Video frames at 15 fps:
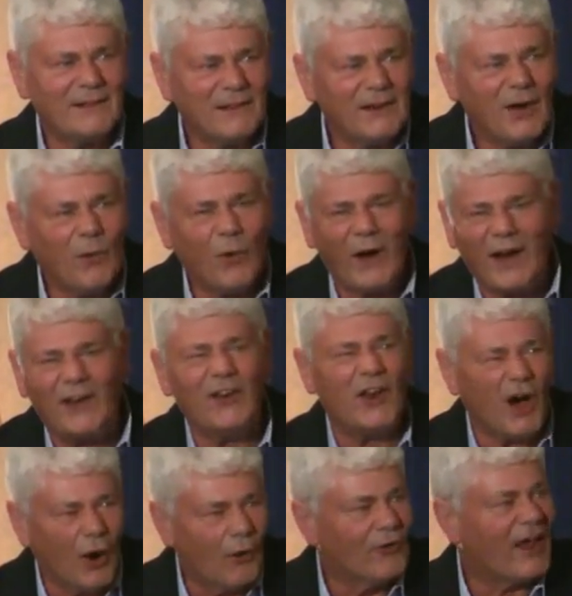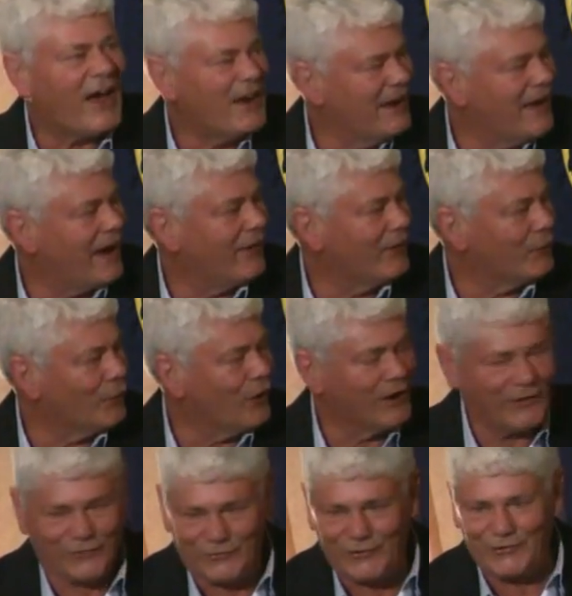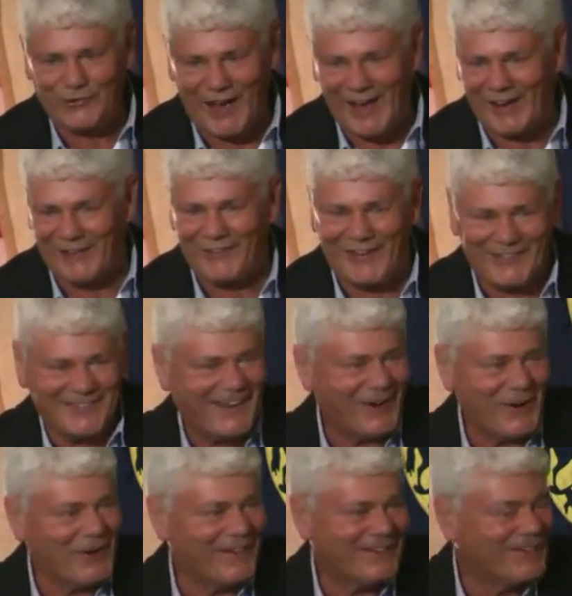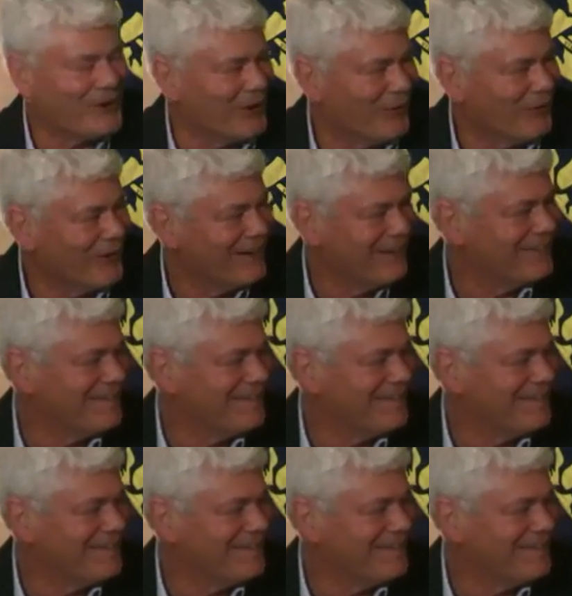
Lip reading: You know what? No, not now that August is out. I don't know.